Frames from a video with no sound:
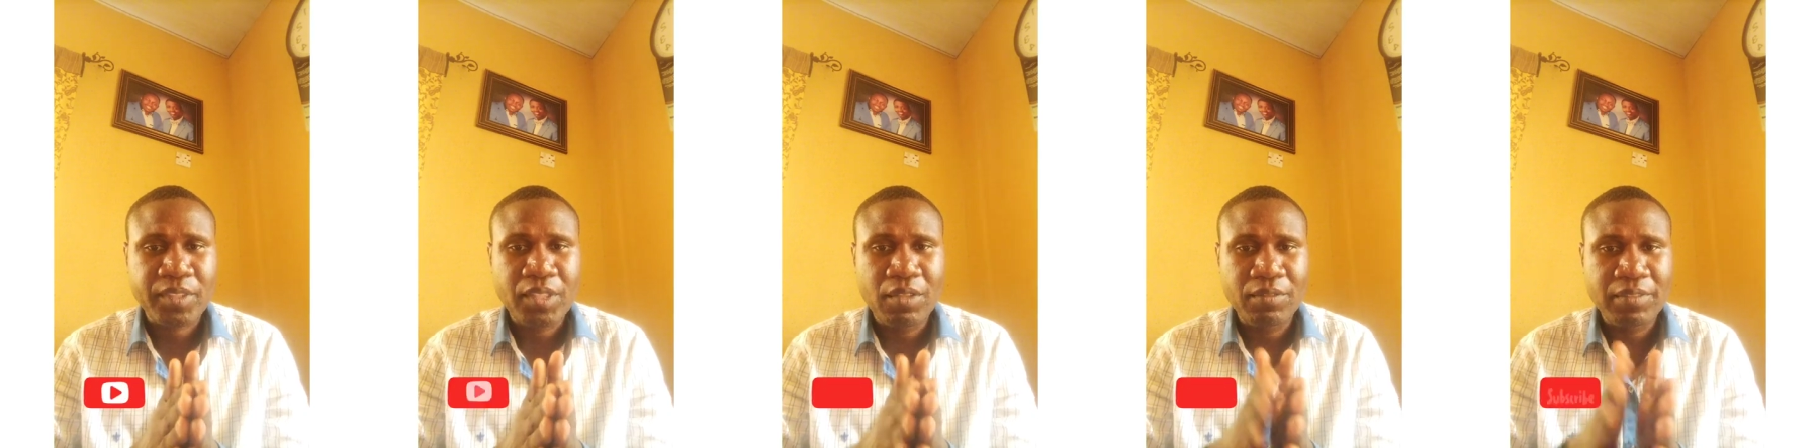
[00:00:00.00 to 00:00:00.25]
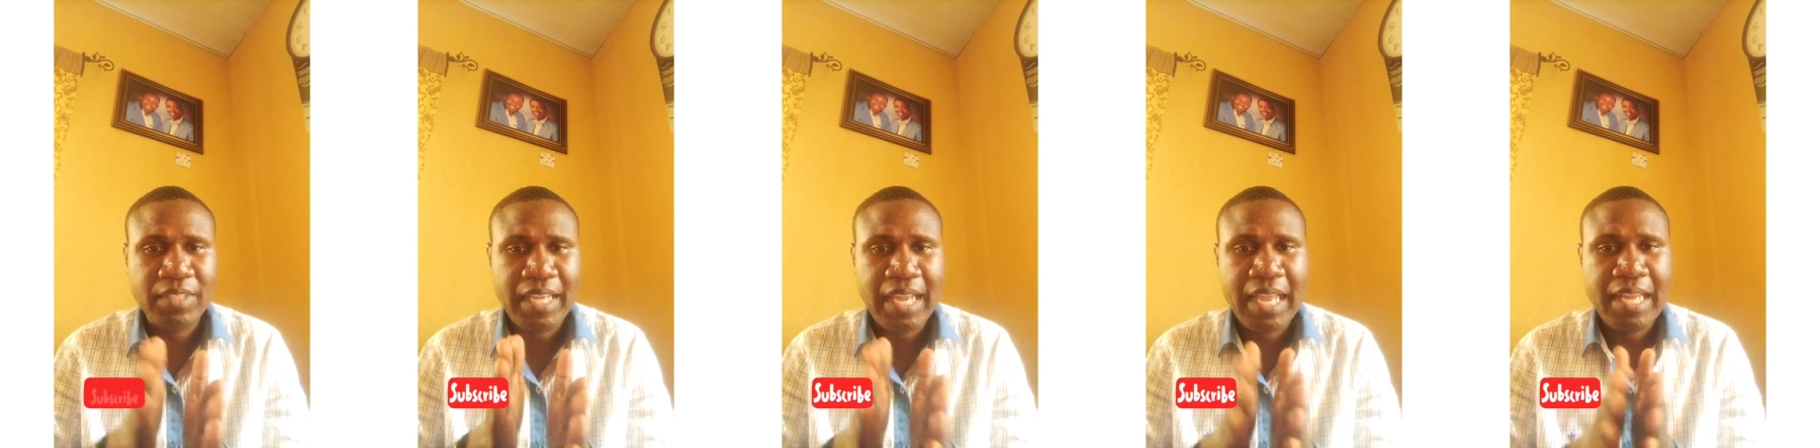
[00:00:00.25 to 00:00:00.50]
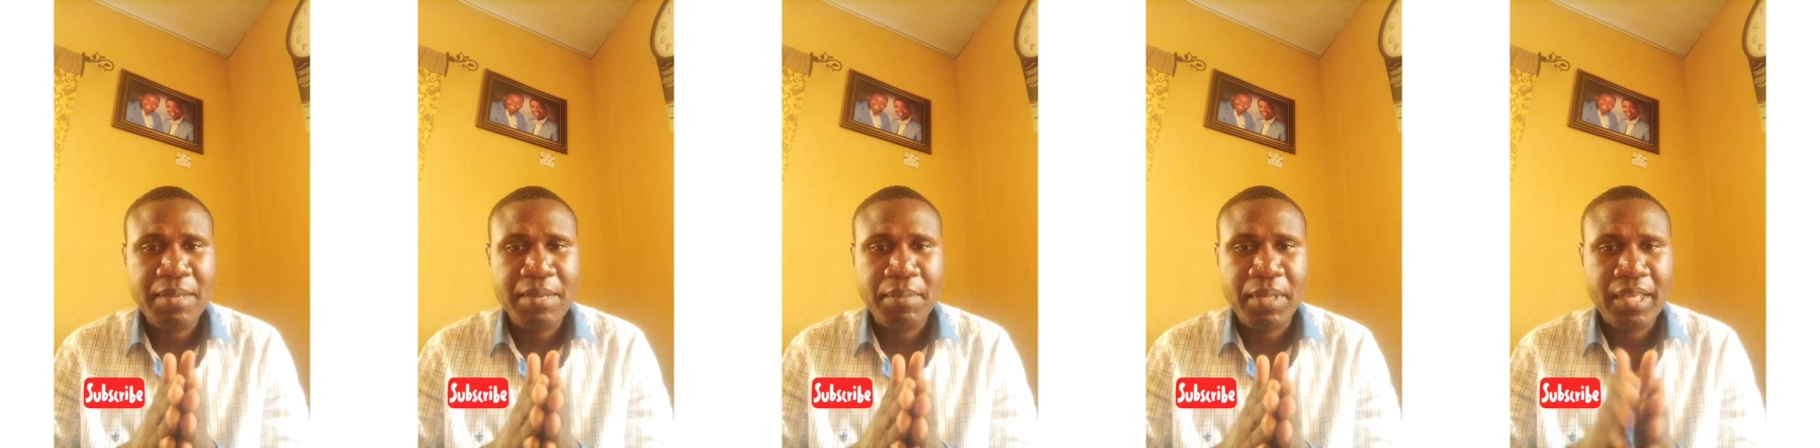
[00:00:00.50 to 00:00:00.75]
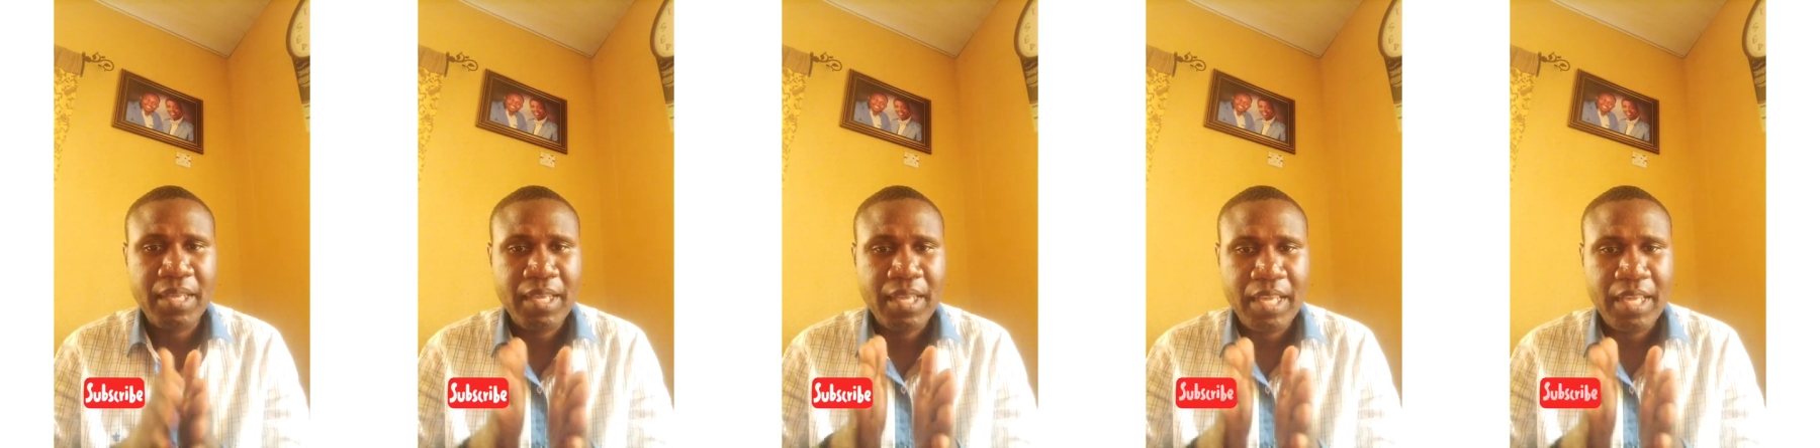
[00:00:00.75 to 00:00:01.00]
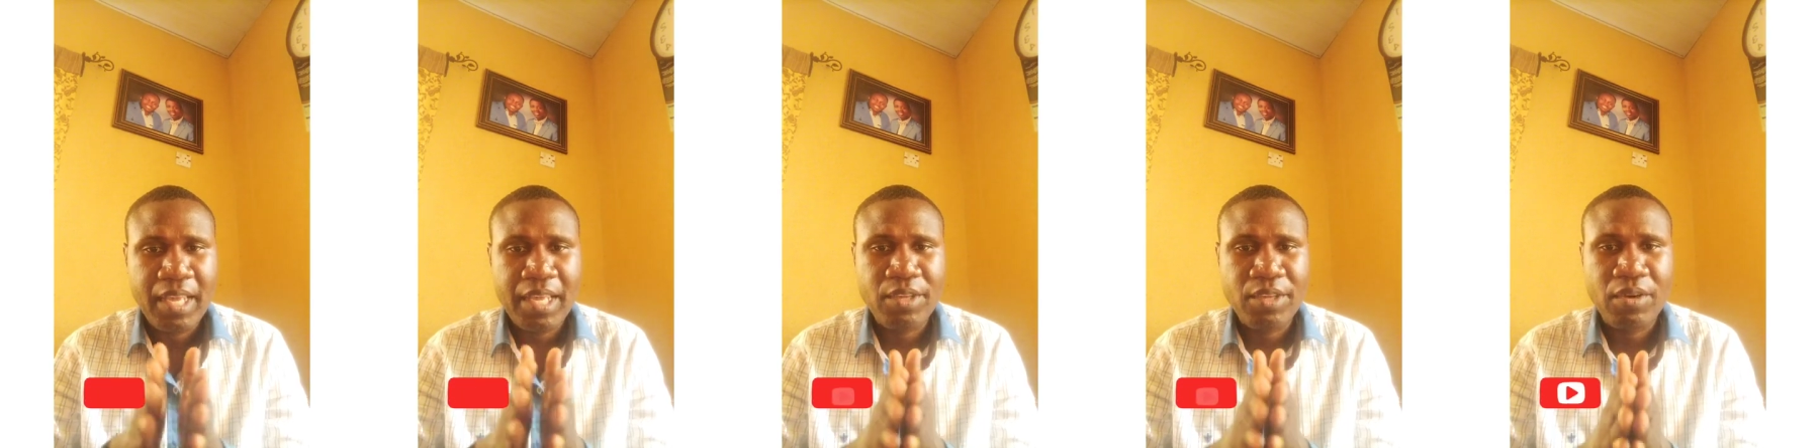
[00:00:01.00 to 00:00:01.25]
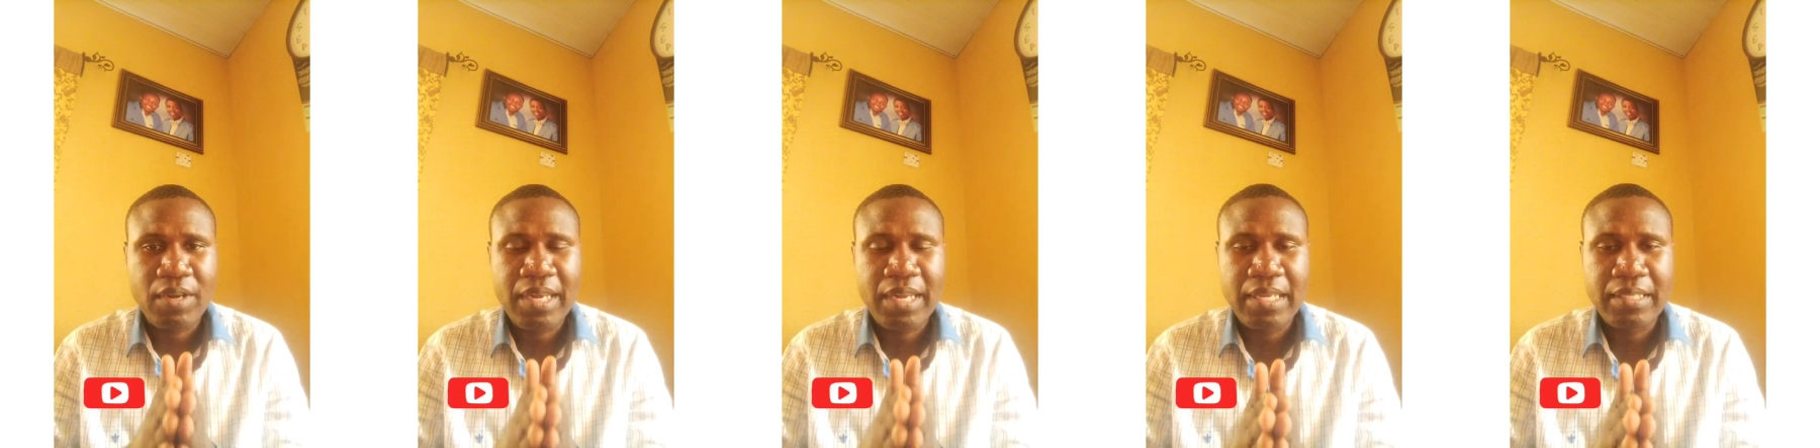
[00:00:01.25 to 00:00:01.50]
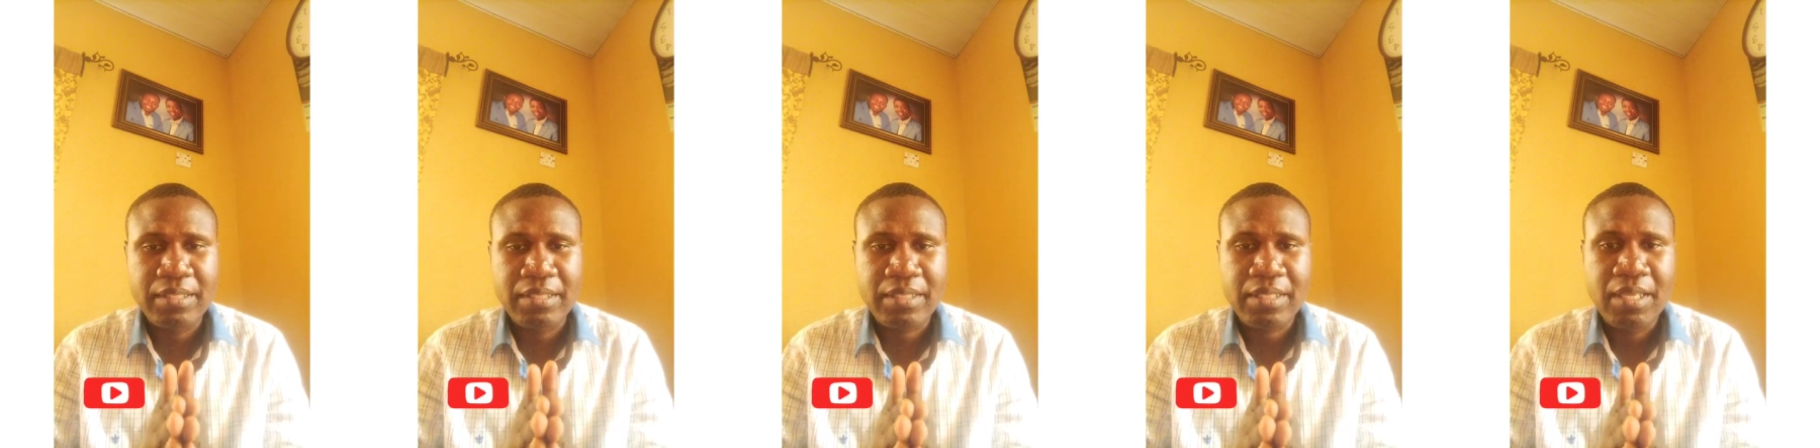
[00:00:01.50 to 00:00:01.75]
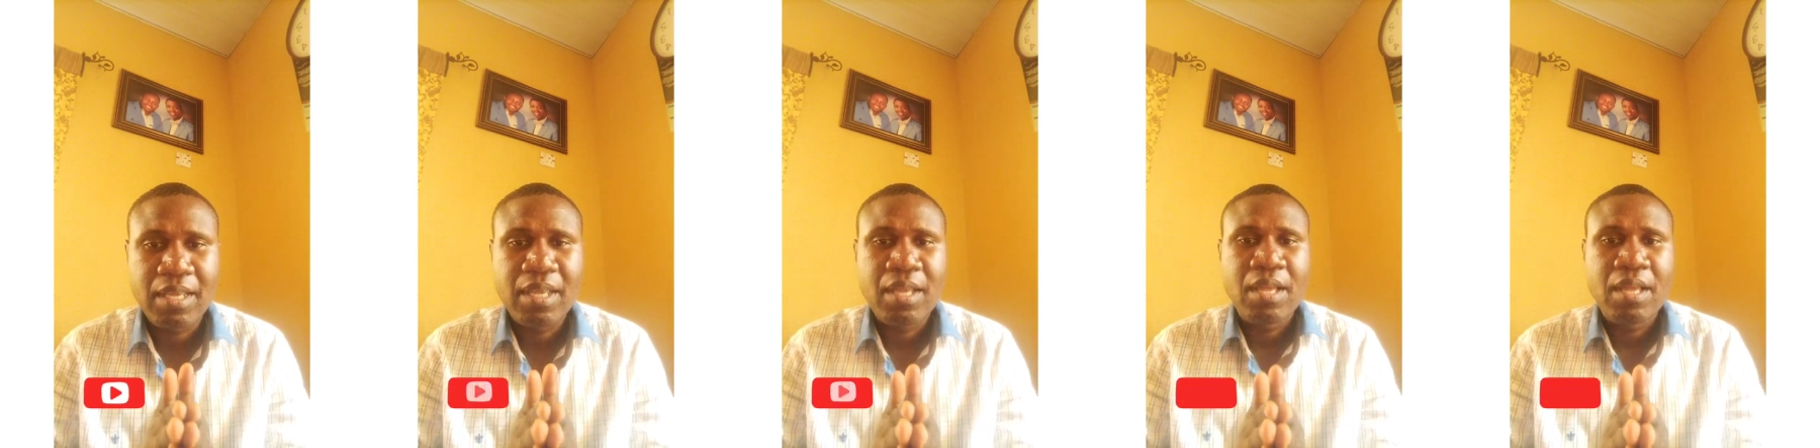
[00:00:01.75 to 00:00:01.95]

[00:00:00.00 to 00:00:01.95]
of the enemy in your hands.